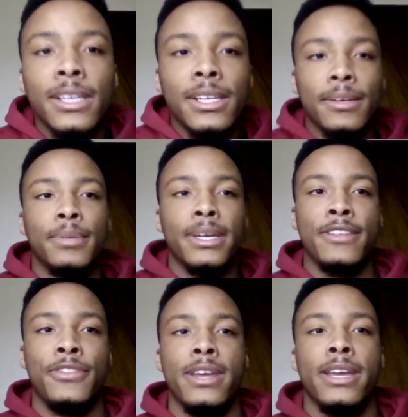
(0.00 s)
But I
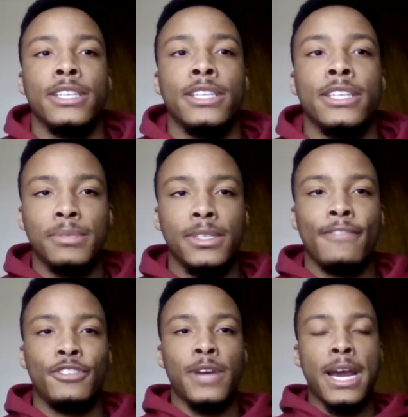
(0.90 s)
think in terms
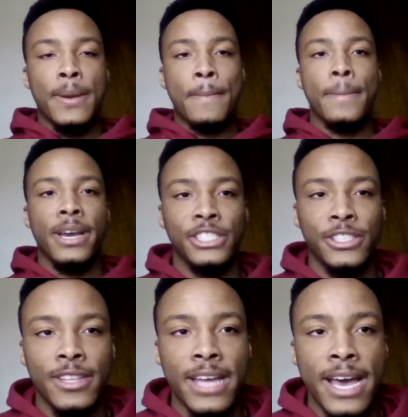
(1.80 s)
of trying to
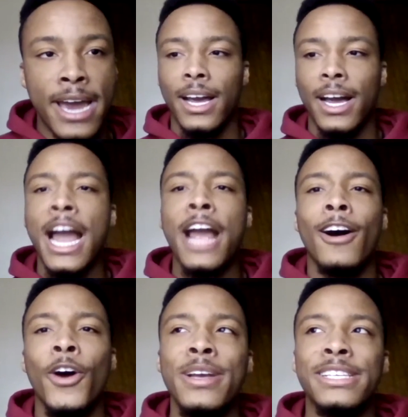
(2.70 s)
measure that, I
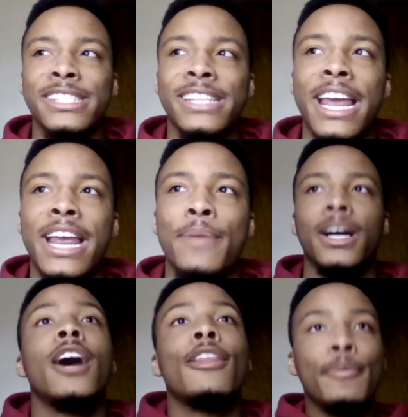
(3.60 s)
always think
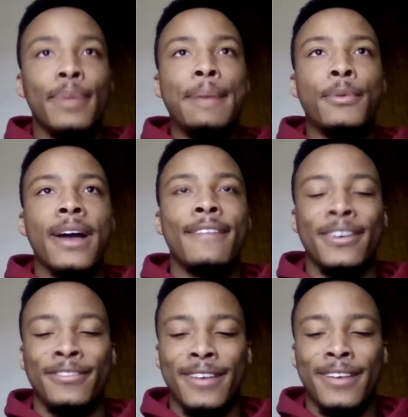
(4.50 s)
other people
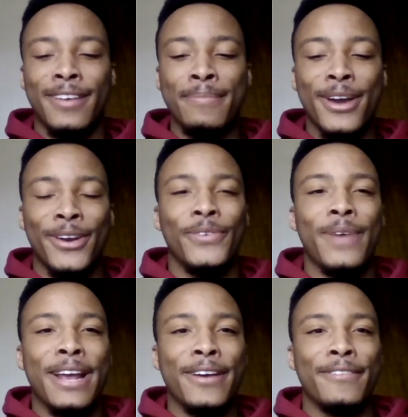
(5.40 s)
have a better
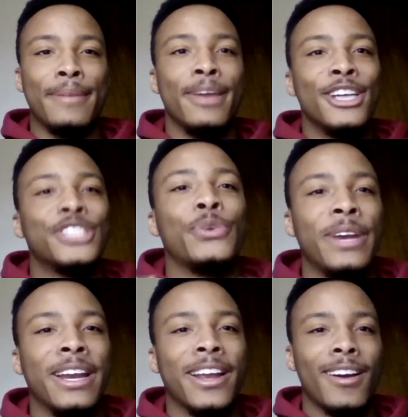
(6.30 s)
way of
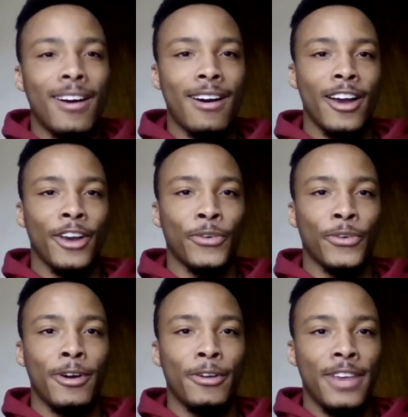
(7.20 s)
measuring our
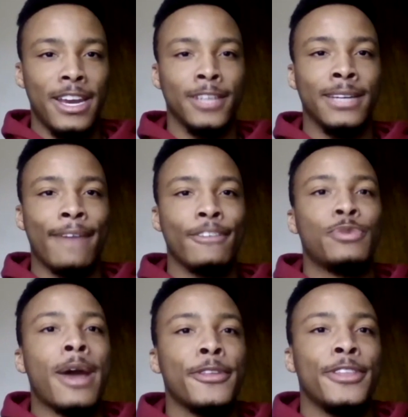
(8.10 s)
growth in a language
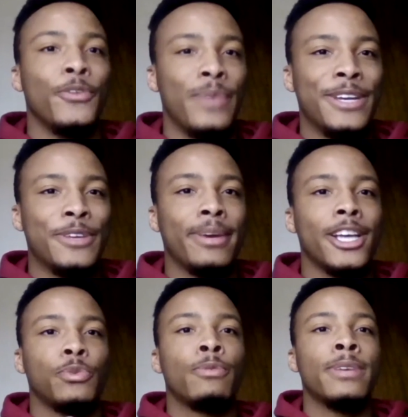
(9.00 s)
rather than we do, because
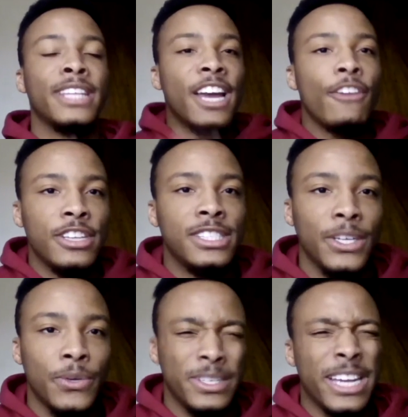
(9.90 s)
we're with it every
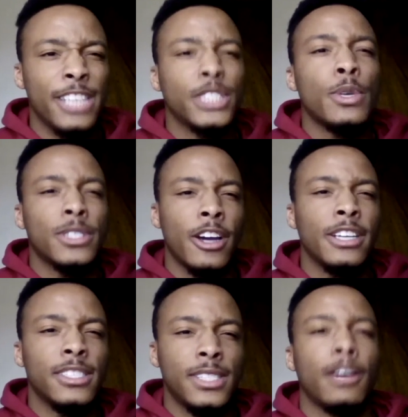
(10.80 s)
single day. So it's hard to
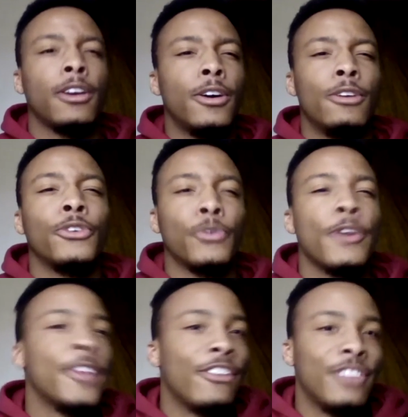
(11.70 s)
see our own
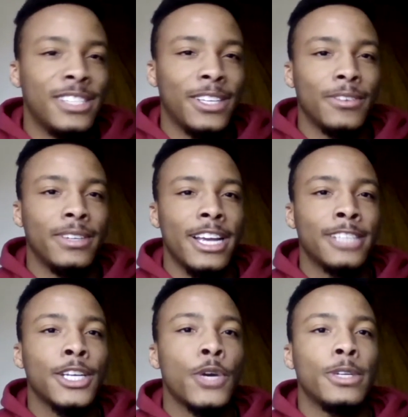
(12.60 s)
growth every single day. It's
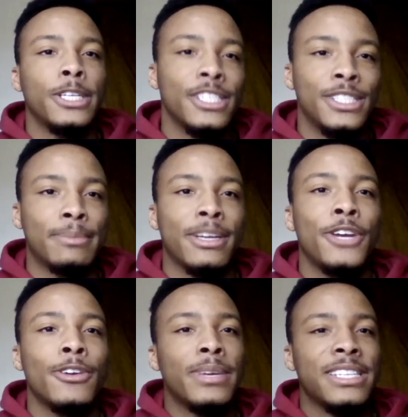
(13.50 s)
like going to the gym. Like you
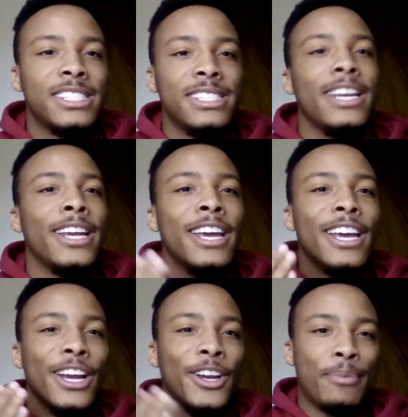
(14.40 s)
don't really see
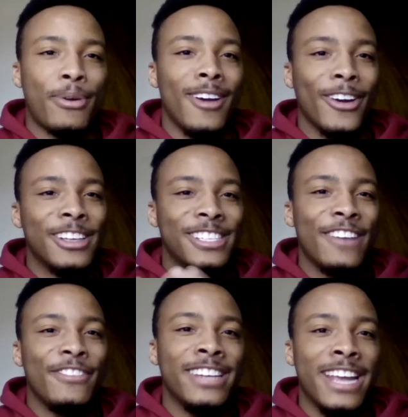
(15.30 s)
your progress
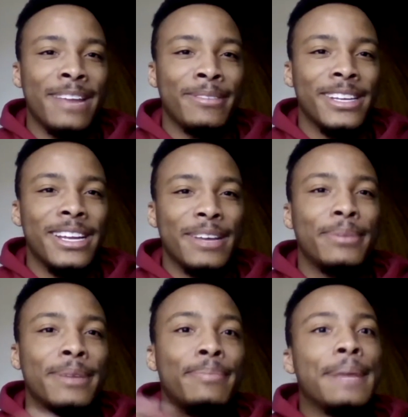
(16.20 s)
every day,
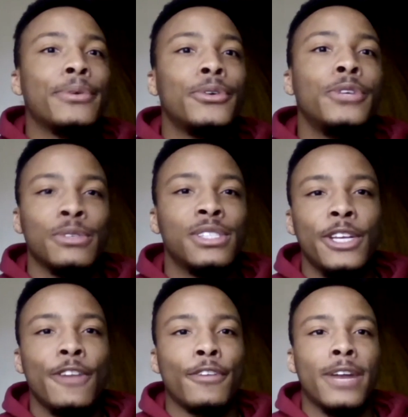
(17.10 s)
but people who don't see
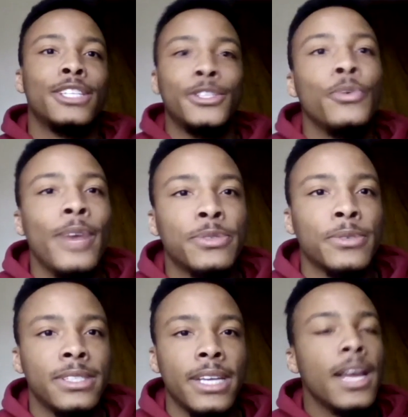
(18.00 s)
you for like 2 weeks will
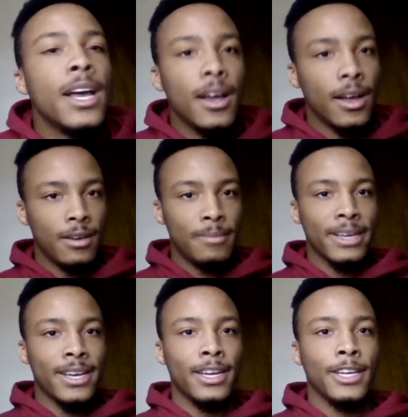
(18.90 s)
see, oh my
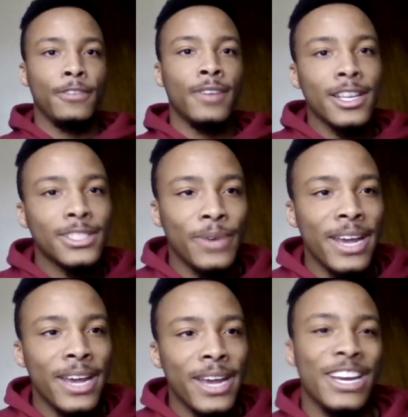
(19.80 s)
God, like you've lost
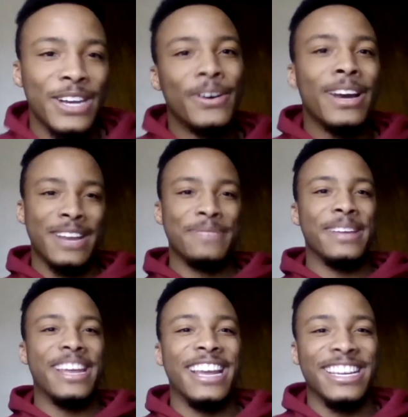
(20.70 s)
weight. You know what I
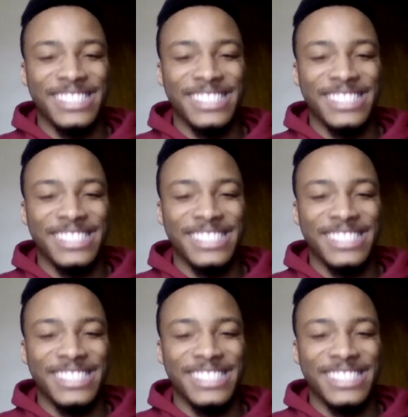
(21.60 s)
mean?